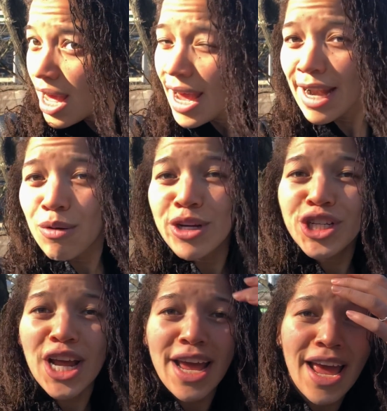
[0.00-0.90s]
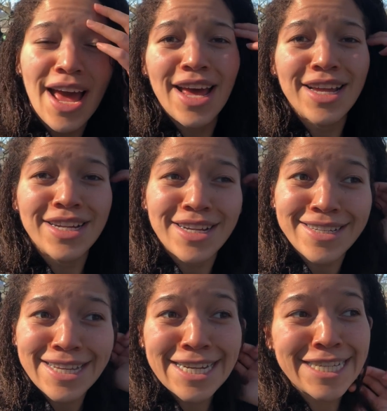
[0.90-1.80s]
And I wish I had
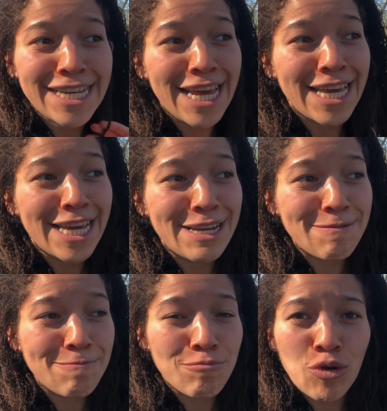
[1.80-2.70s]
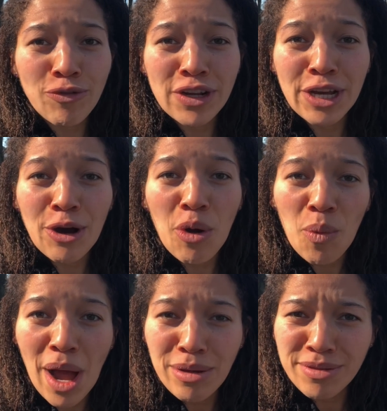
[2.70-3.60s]
like taken more video
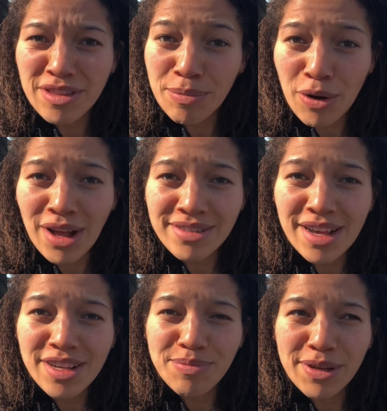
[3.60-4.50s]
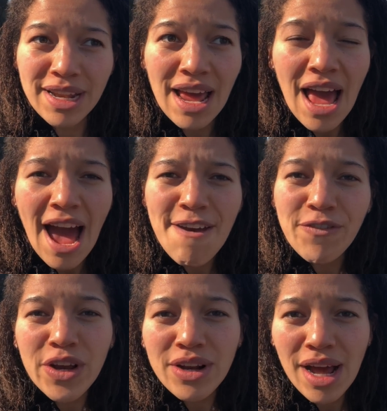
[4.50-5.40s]
while I was in the process, but I
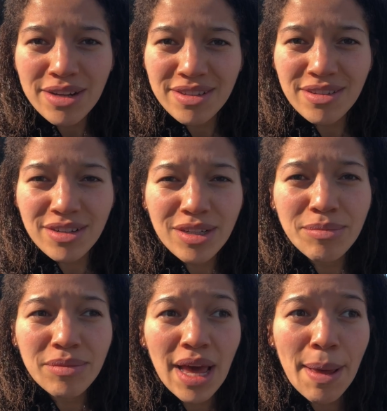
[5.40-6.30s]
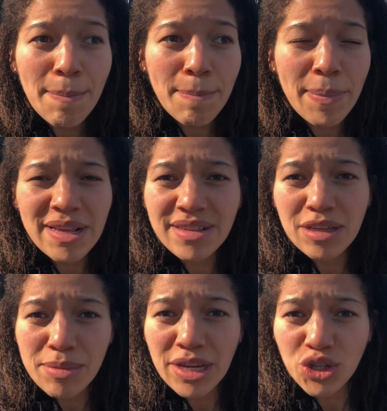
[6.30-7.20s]
figured out a system that basically
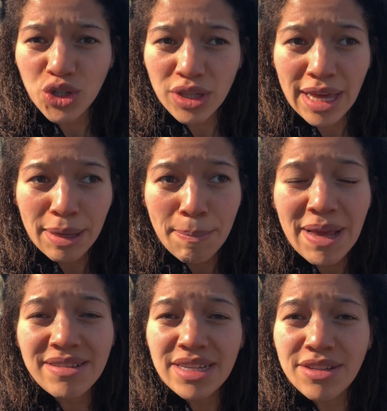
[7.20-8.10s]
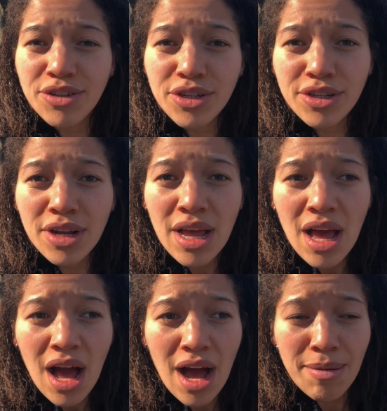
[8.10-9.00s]
makes it easier
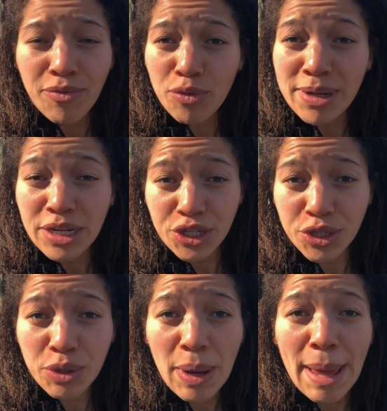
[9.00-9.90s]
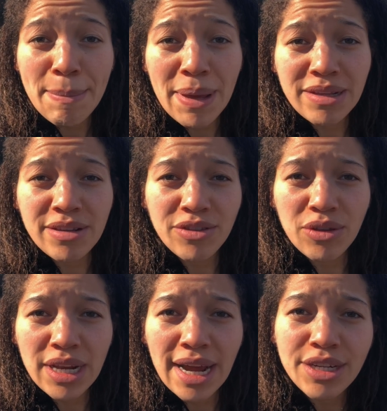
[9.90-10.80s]
for me to do, and makes it so
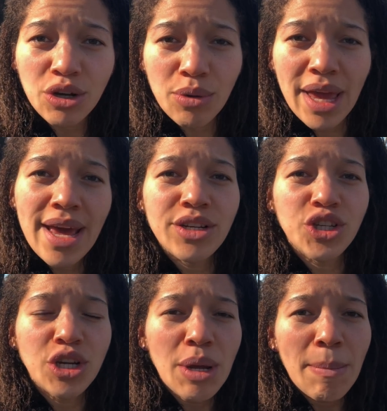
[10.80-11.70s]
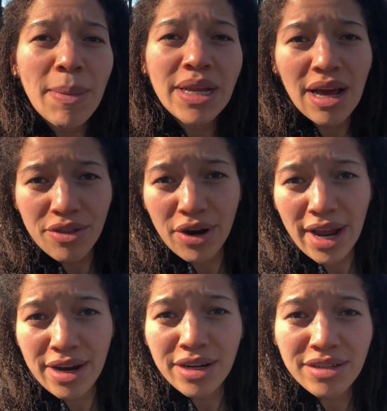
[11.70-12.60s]
that I don't catch many other
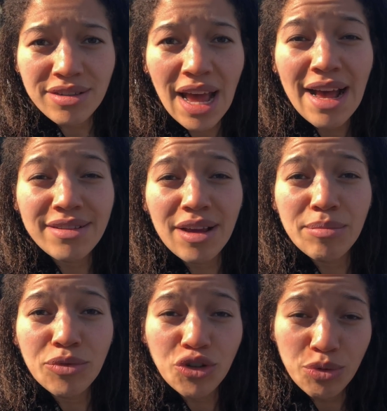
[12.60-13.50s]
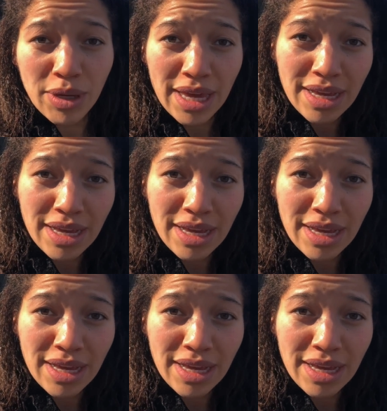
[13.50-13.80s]
hairs as I'm doing